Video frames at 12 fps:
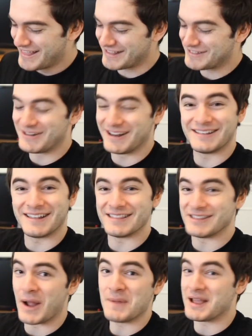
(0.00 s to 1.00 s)
That's what it says
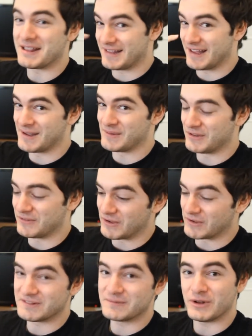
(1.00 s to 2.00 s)
in there. I'm not saying I'm
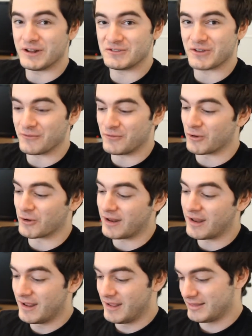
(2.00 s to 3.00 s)
confused. It's pretty straightforward.